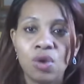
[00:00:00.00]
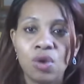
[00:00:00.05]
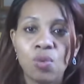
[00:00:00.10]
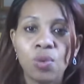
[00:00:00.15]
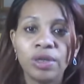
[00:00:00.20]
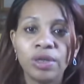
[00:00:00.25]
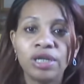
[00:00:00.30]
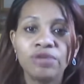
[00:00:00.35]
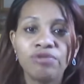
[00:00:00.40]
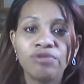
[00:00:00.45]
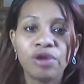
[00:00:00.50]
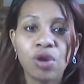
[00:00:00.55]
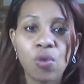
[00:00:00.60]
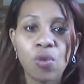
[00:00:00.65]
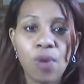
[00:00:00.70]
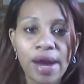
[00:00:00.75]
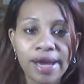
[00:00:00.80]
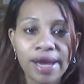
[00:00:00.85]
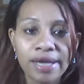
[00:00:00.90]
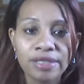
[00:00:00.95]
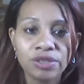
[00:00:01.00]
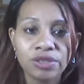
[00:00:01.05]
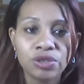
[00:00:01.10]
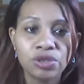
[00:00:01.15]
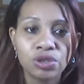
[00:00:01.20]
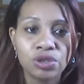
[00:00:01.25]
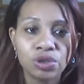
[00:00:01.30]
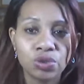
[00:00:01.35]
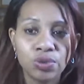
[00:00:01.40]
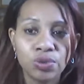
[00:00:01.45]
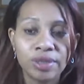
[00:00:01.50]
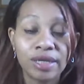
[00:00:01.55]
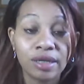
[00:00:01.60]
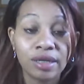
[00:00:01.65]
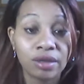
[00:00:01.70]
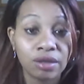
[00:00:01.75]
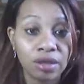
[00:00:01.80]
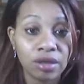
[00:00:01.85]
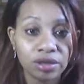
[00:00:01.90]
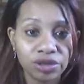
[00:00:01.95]
what it requires you to do in a
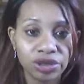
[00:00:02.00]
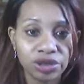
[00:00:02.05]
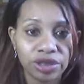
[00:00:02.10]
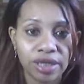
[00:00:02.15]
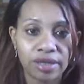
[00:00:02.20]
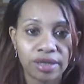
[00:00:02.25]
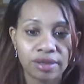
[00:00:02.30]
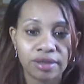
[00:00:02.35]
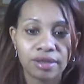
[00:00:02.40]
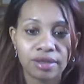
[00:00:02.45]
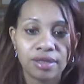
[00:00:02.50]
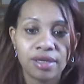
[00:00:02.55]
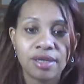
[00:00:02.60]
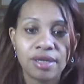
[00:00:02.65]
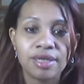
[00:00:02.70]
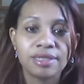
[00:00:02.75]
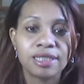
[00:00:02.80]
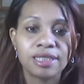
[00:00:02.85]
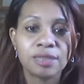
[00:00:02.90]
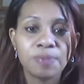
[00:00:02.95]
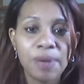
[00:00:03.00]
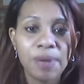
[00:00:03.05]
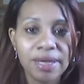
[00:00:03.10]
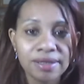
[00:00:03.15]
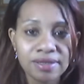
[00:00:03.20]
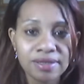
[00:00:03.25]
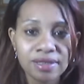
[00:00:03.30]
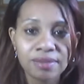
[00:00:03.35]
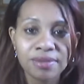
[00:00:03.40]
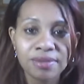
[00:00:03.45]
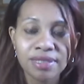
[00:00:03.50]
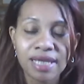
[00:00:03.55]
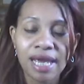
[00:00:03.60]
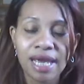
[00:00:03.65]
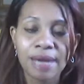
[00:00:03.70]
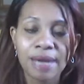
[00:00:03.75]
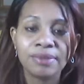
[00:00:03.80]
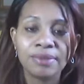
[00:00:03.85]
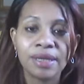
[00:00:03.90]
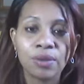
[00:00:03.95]
nutshell: Spend some
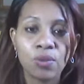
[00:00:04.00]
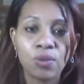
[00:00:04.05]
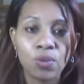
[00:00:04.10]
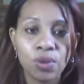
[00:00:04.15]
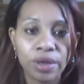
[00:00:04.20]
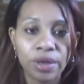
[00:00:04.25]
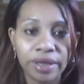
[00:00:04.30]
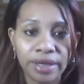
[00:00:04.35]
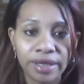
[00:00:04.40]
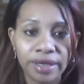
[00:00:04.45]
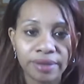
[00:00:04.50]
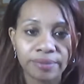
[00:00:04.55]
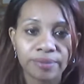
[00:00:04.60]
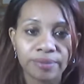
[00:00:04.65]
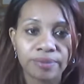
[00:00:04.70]
time networking